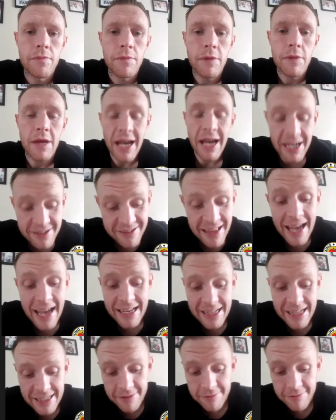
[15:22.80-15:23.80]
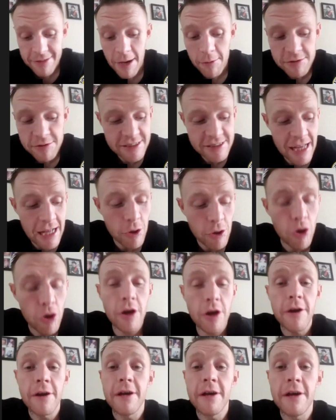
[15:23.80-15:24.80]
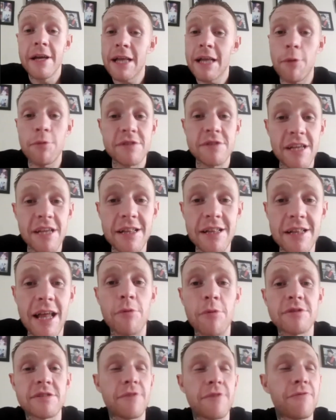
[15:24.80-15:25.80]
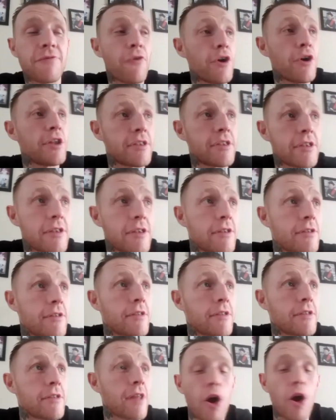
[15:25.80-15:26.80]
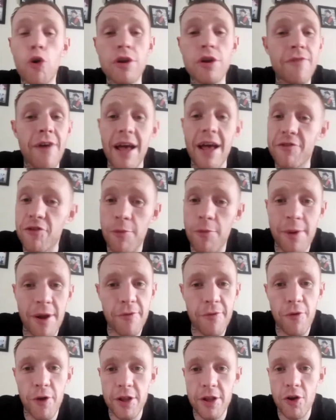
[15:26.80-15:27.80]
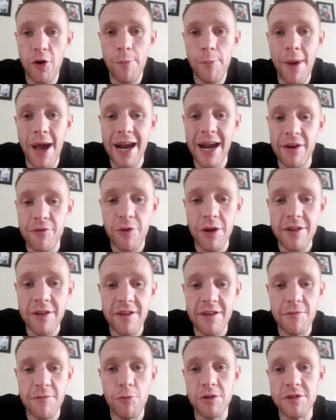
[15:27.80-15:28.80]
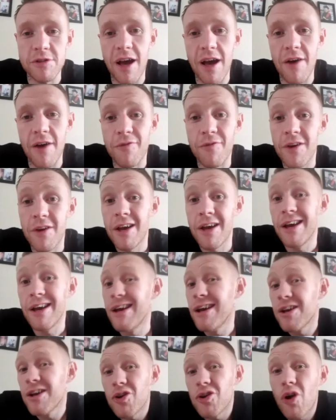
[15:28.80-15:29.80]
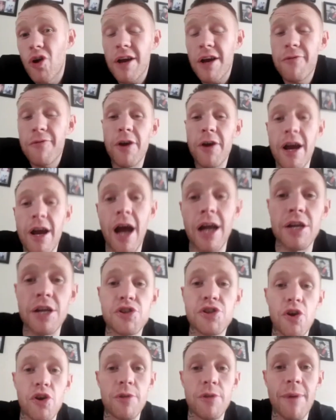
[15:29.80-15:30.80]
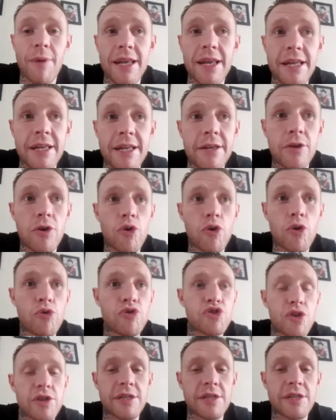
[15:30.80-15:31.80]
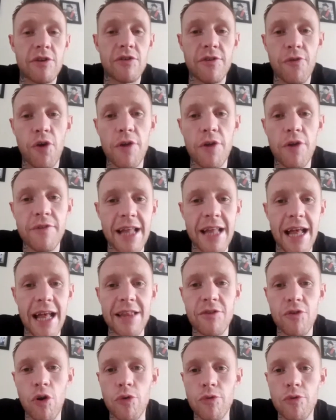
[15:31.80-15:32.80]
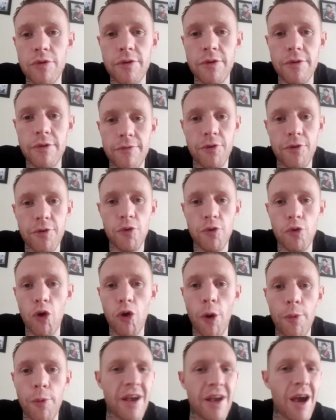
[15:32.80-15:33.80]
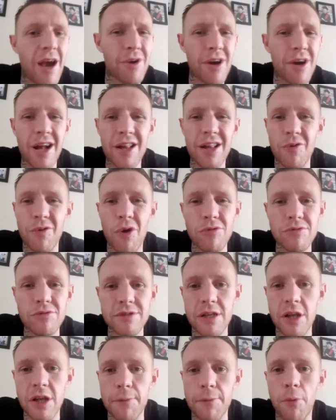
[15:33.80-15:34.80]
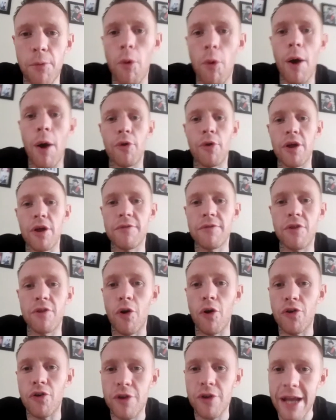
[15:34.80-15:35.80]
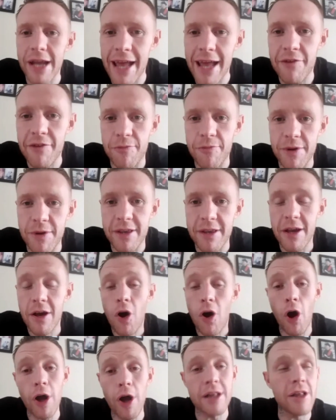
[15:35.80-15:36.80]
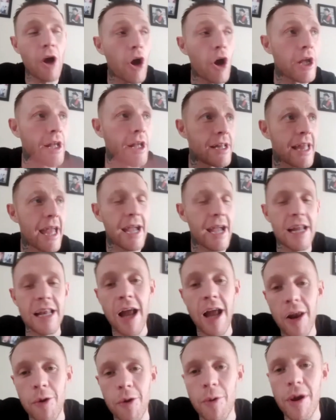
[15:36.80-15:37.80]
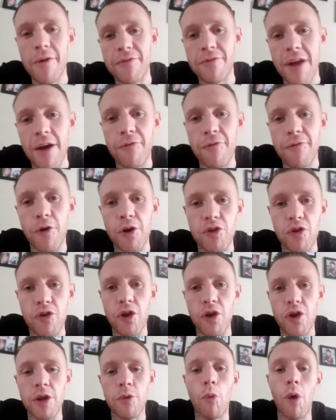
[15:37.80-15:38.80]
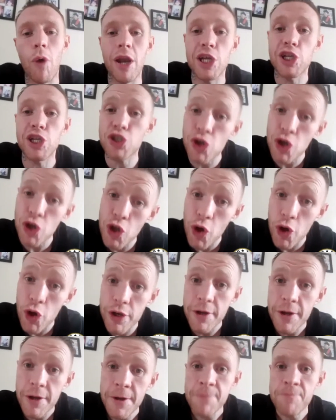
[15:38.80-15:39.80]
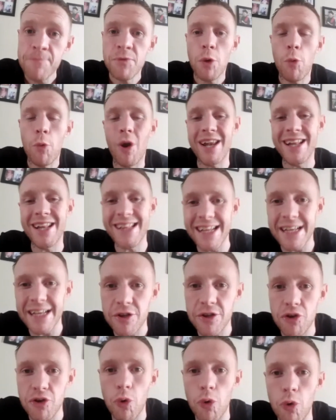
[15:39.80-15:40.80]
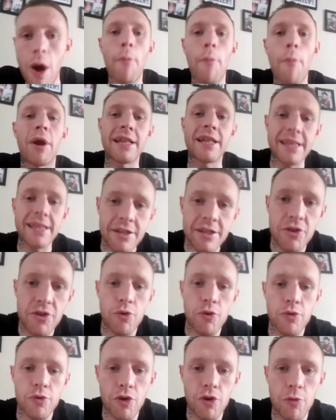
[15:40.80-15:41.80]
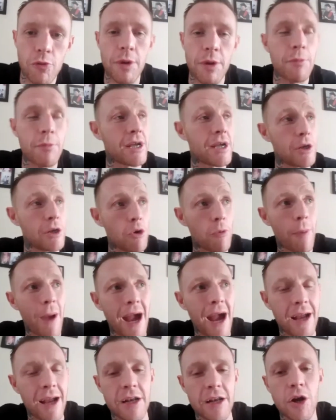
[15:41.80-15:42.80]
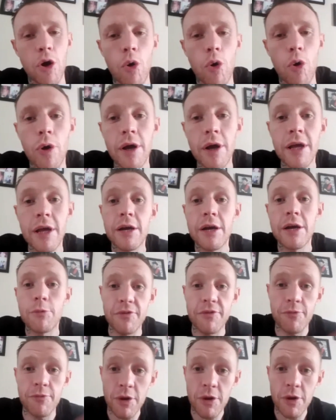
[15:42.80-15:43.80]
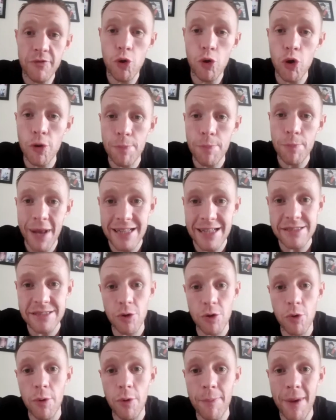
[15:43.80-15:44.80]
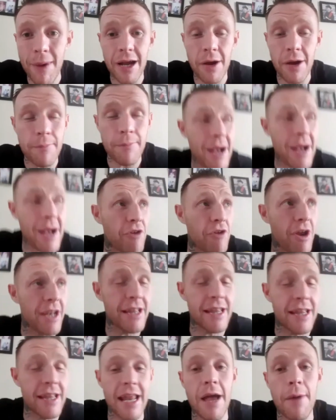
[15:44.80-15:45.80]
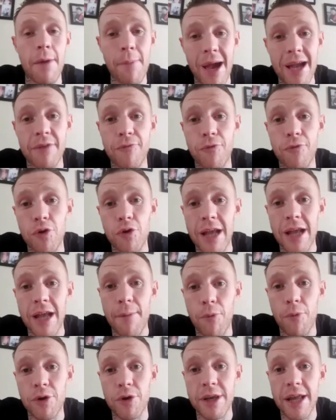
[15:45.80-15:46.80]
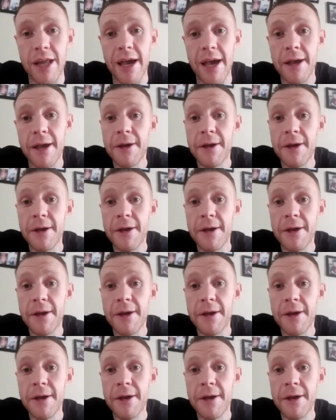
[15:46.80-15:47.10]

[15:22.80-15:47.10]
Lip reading: Exactly. That was exactly. Look, that was the fight. I couldn't have asked for a better fight to come back after 26 months off. You know, if I gotten a journeyman in who was just there to survive and dance around for the few ropes, yeah, I would have got the rounds in, like, but what would I have learned or gained from it? I can take a lot away from that fight tonight. What I should have done, what I didn't do, and what I did do. You know what I mean? We can look back on it now. We've good plans now. I'm back training today. I'm back in full camp Monday.